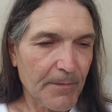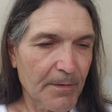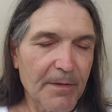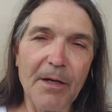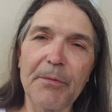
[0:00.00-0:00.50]

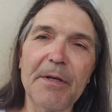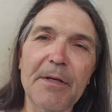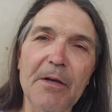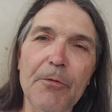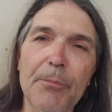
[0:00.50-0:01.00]
Yeah, we didn't
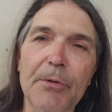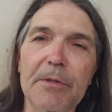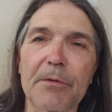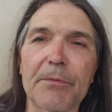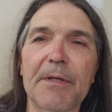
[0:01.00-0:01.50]
have a book
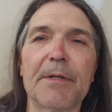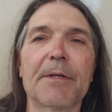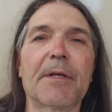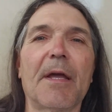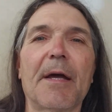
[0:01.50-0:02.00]
to read to
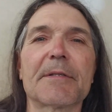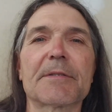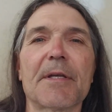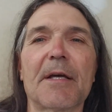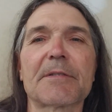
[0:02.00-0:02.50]
the
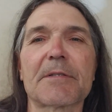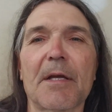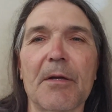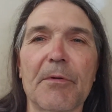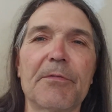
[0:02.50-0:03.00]
cats last
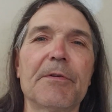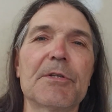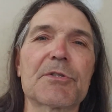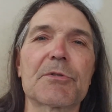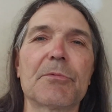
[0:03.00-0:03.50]
night. We
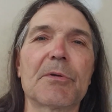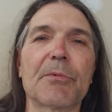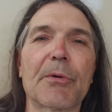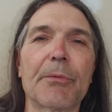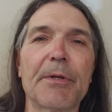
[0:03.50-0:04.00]
finished the one we
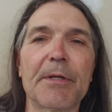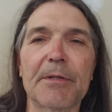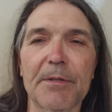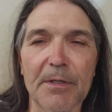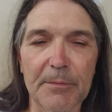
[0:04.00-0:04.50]
were reading
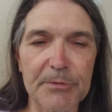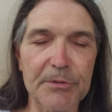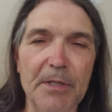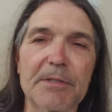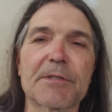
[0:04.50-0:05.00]
to them, so
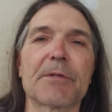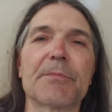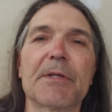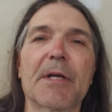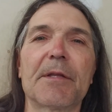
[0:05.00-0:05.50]
that's
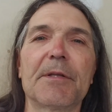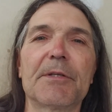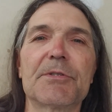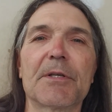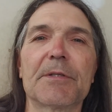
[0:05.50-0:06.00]
something on the
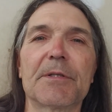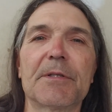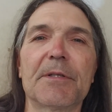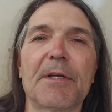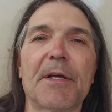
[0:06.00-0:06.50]
agenda
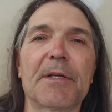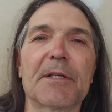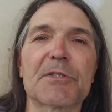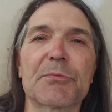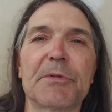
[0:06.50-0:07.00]
today. I
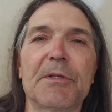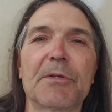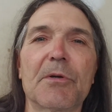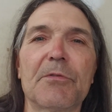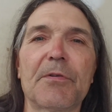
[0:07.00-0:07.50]
guess we need to
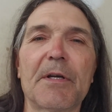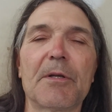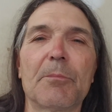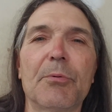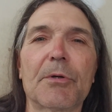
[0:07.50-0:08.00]
go find
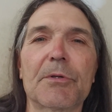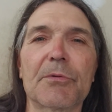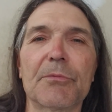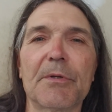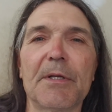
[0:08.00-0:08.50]
a book
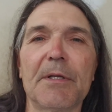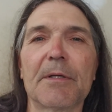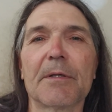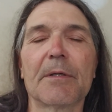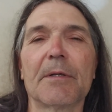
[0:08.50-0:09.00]
to read.
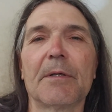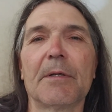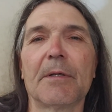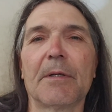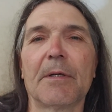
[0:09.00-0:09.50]

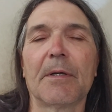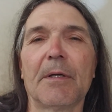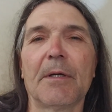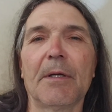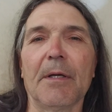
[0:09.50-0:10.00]

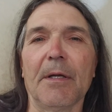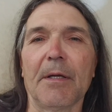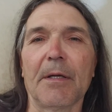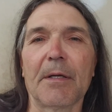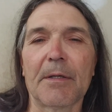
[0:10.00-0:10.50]

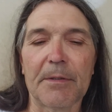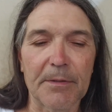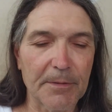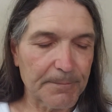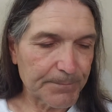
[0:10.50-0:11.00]

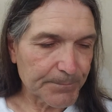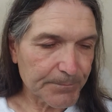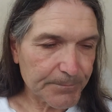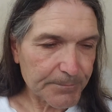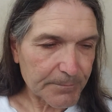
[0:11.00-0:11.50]
And
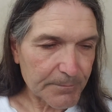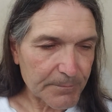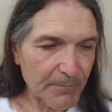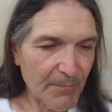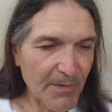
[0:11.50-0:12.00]

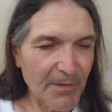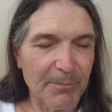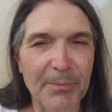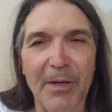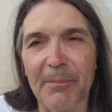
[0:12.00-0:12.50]
look
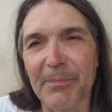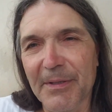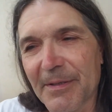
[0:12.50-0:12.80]
at Poppy